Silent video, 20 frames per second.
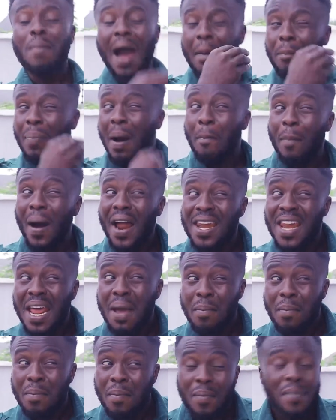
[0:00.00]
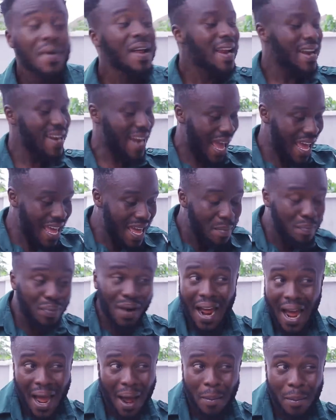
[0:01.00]
My papa name na
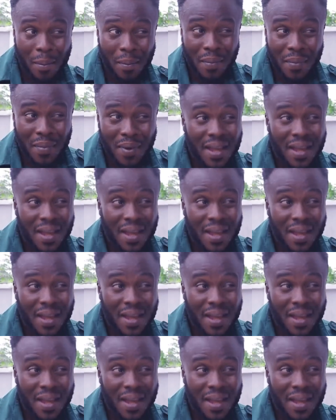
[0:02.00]
Abraham.